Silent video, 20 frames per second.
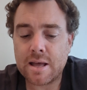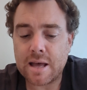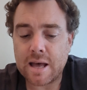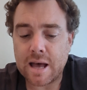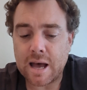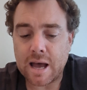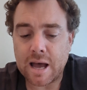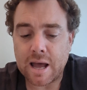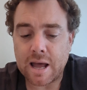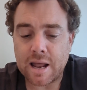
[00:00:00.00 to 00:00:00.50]

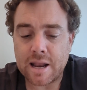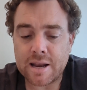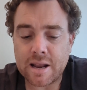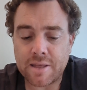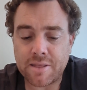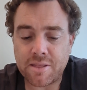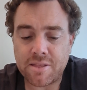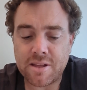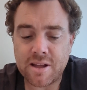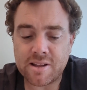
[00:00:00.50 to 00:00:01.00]

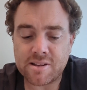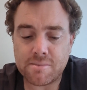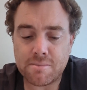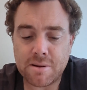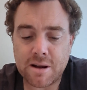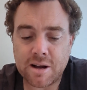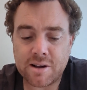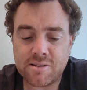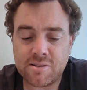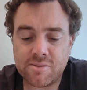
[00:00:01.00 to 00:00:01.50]
Another
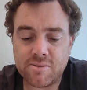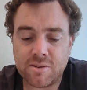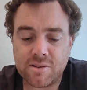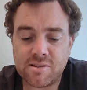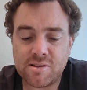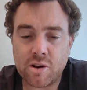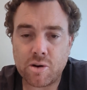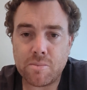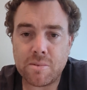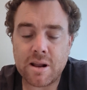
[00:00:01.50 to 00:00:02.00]
$1,000 for
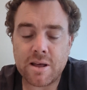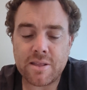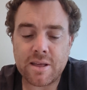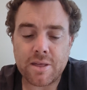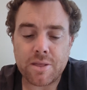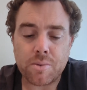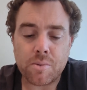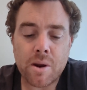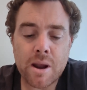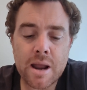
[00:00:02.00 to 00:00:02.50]
settlement at the
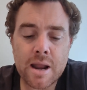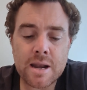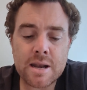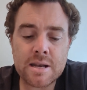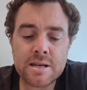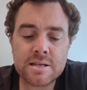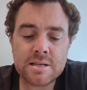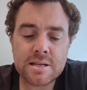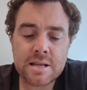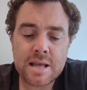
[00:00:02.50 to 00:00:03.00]
other
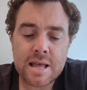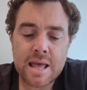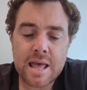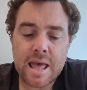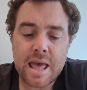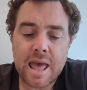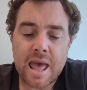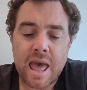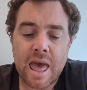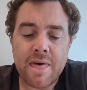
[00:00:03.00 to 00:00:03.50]
end,
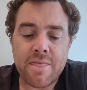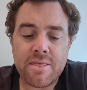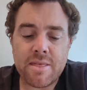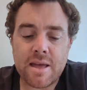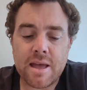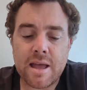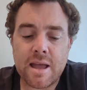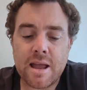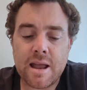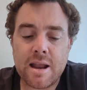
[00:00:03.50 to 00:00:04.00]
and
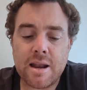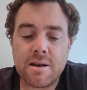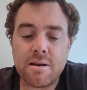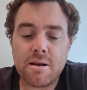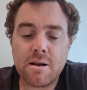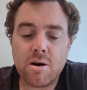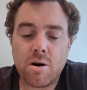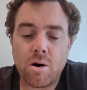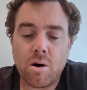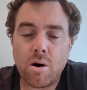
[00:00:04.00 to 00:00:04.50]

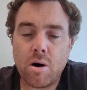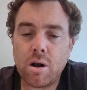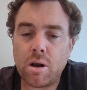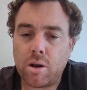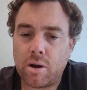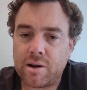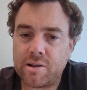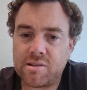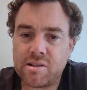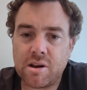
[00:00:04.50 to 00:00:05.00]
then
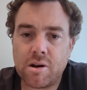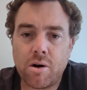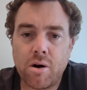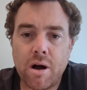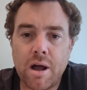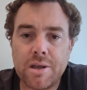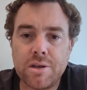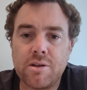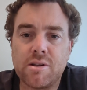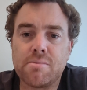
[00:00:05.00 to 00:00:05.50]
like I said,
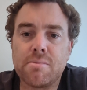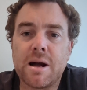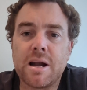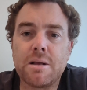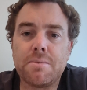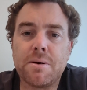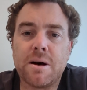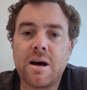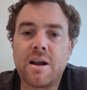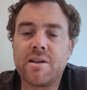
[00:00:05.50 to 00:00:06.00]
I use
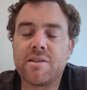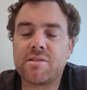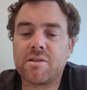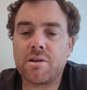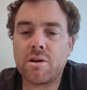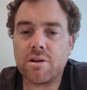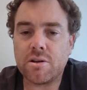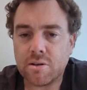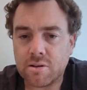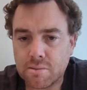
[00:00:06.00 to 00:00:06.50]
money partners. I
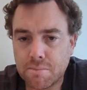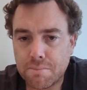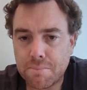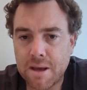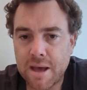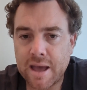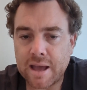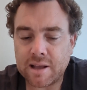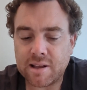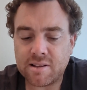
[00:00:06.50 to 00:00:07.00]
don't use a
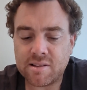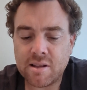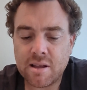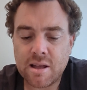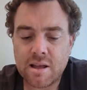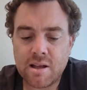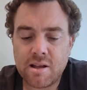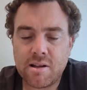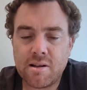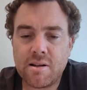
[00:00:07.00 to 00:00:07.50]
bank.
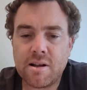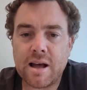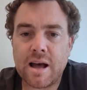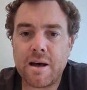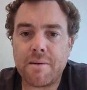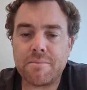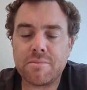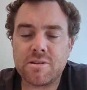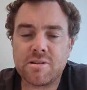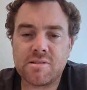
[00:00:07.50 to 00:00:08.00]

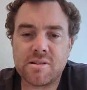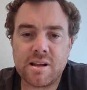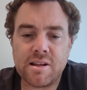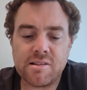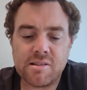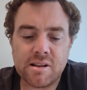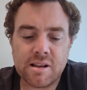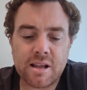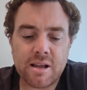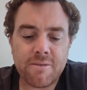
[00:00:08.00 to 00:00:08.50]
Just
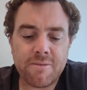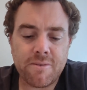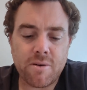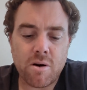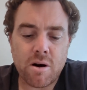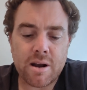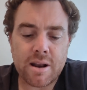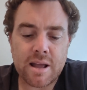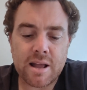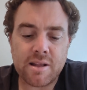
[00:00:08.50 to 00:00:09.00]
easy to get
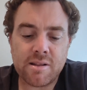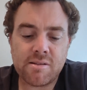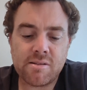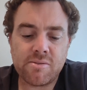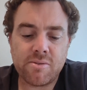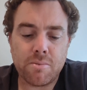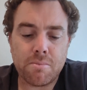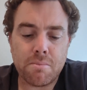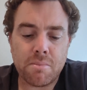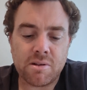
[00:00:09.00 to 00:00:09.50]
finance
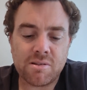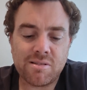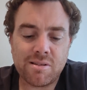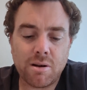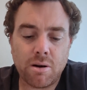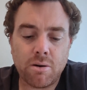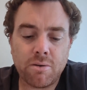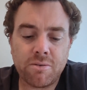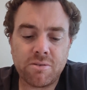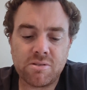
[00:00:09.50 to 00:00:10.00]
from
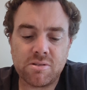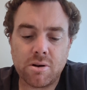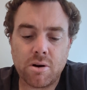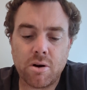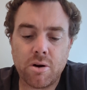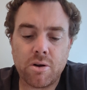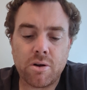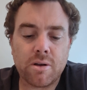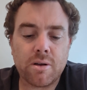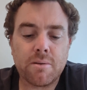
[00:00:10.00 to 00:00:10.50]
myself.
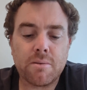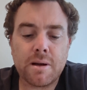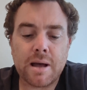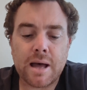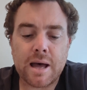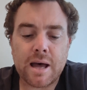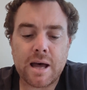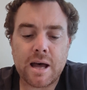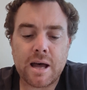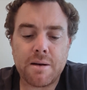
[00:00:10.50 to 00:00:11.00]
So
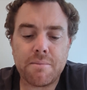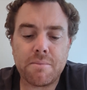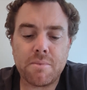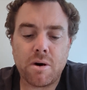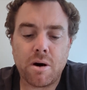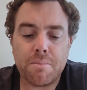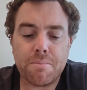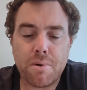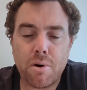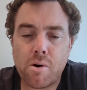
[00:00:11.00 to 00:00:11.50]

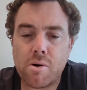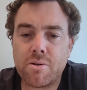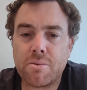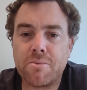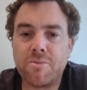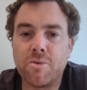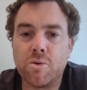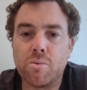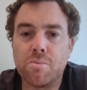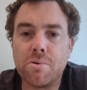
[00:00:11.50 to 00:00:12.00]
I borrow the
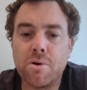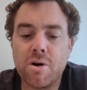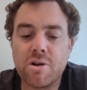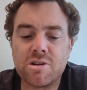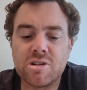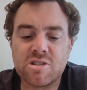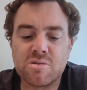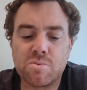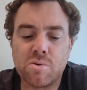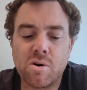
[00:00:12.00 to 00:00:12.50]
full
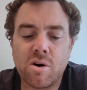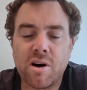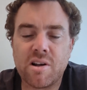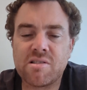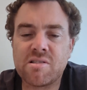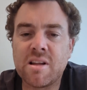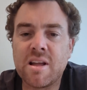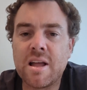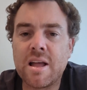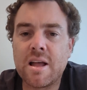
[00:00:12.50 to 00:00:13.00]
purchase
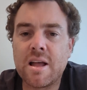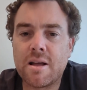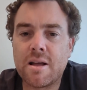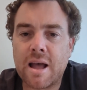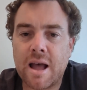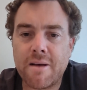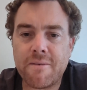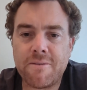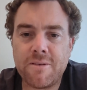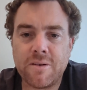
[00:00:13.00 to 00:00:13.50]
price
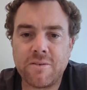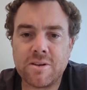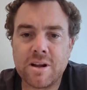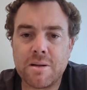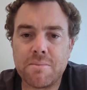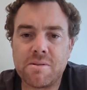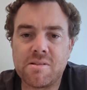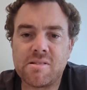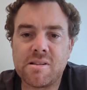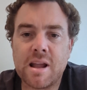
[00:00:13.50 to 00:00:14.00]
at
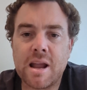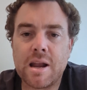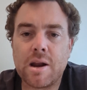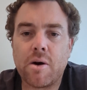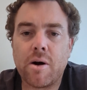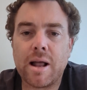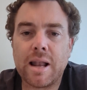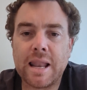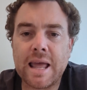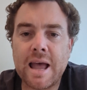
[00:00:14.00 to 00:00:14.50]
15%.
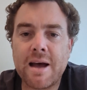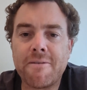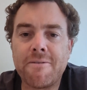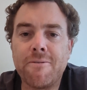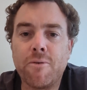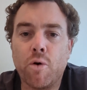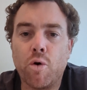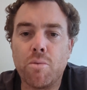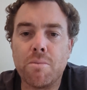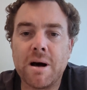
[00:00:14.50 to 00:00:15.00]
I allow
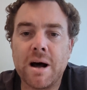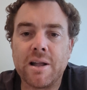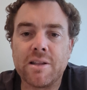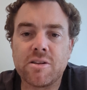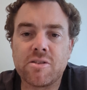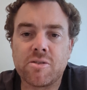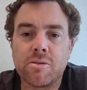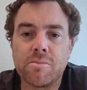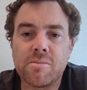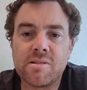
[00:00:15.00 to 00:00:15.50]
4
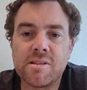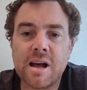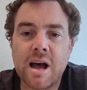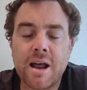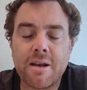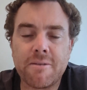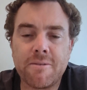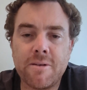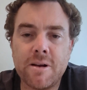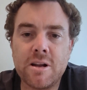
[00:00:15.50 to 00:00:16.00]
months from
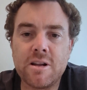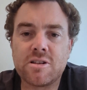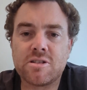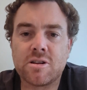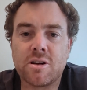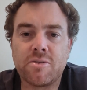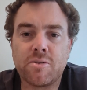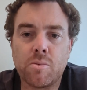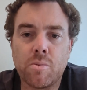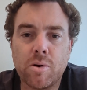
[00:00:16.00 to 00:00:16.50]
start to finish.
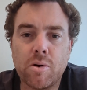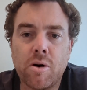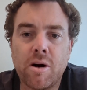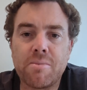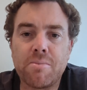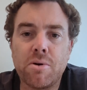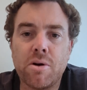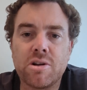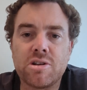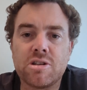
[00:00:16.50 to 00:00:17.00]
So from when I
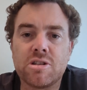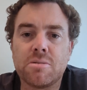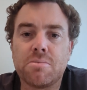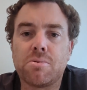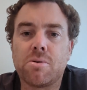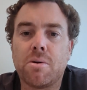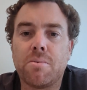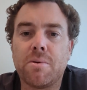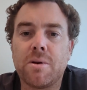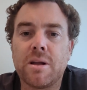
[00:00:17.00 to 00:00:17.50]
purchase a
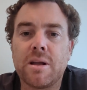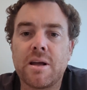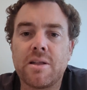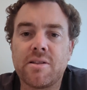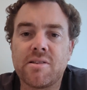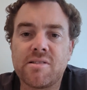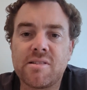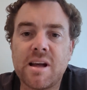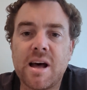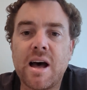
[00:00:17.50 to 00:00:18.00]
property at
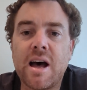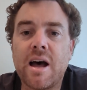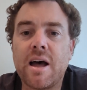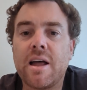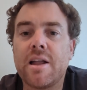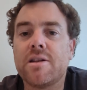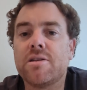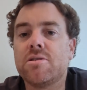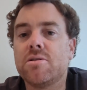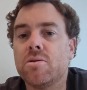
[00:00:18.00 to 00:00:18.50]
the
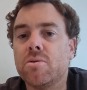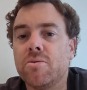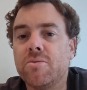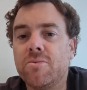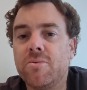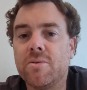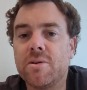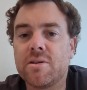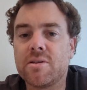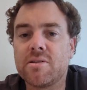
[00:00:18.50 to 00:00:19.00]
start until
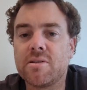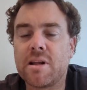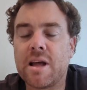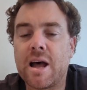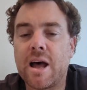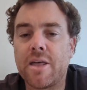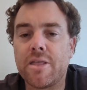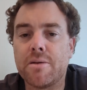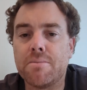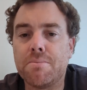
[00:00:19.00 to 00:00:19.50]

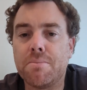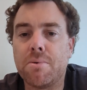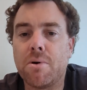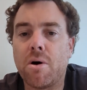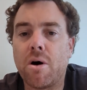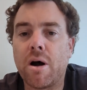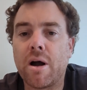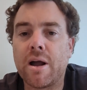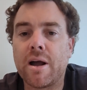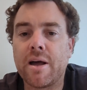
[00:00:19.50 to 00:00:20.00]
the
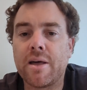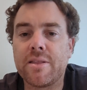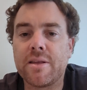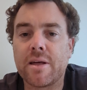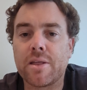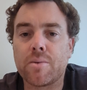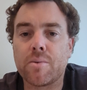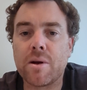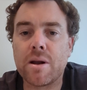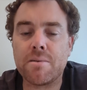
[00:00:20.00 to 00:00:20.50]
buyer at the
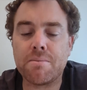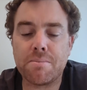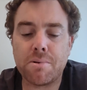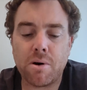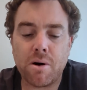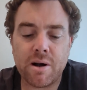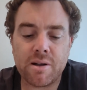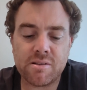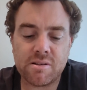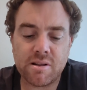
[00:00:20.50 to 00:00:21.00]
other end
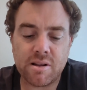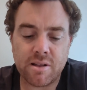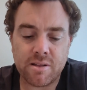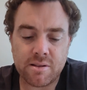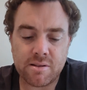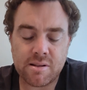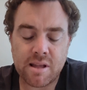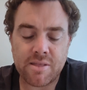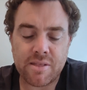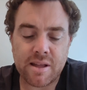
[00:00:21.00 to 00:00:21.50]
buys it
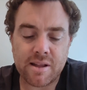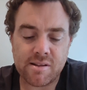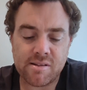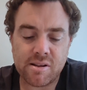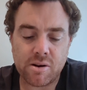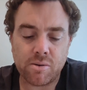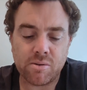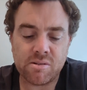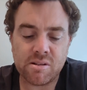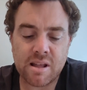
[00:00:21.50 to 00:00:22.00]
and that
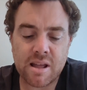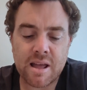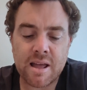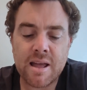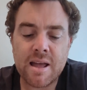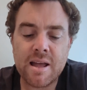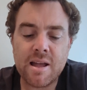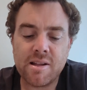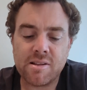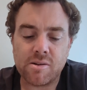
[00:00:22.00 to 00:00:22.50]
settles there.
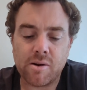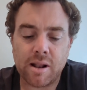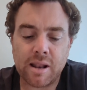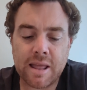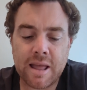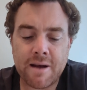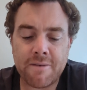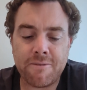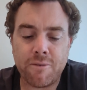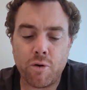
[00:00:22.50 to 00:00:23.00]
So I
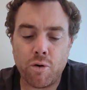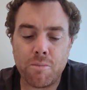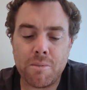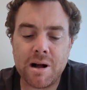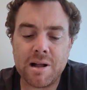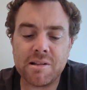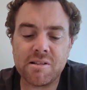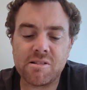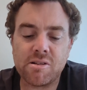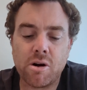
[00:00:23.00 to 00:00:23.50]
allow 4
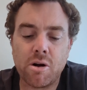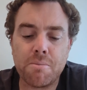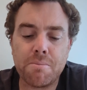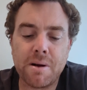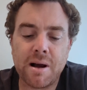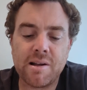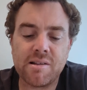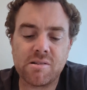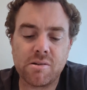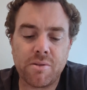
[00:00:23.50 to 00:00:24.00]
months. So
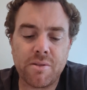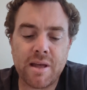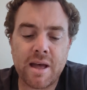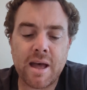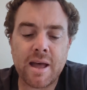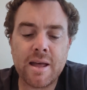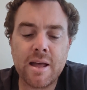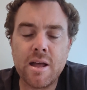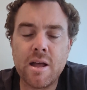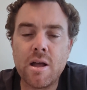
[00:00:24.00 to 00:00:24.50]
based on
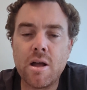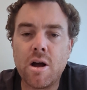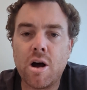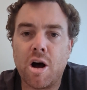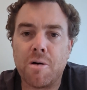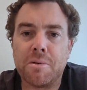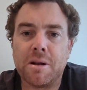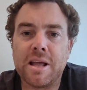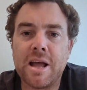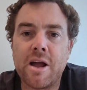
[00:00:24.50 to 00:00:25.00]
that,
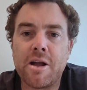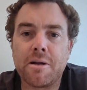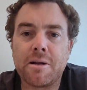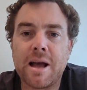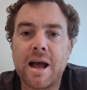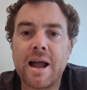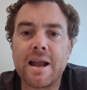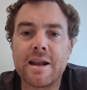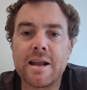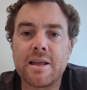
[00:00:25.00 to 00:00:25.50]
I'm allowing
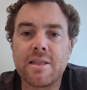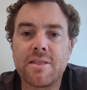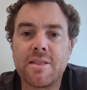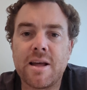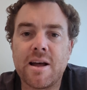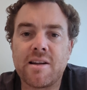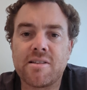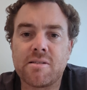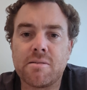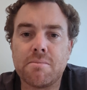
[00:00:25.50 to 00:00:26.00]

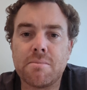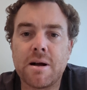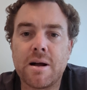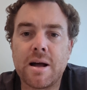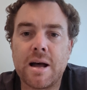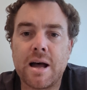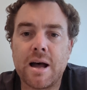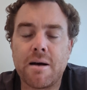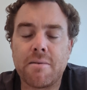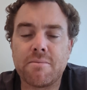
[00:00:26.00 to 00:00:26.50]
18,000
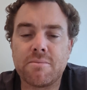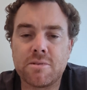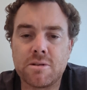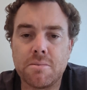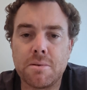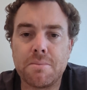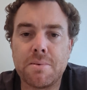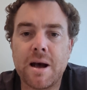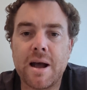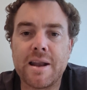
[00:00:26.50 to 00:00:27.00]
to
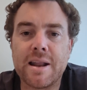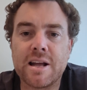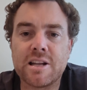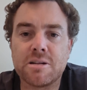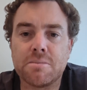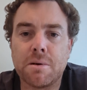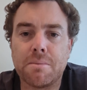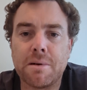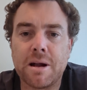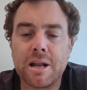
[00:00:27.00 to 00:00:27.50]
be paid out
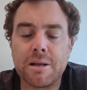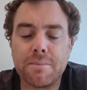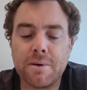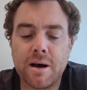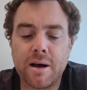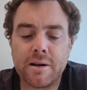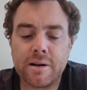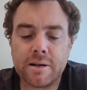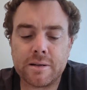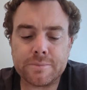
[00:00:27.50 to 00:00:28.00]
to my money
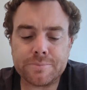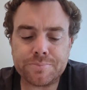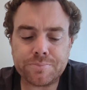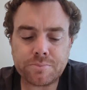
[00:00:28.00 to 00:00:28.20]
partner.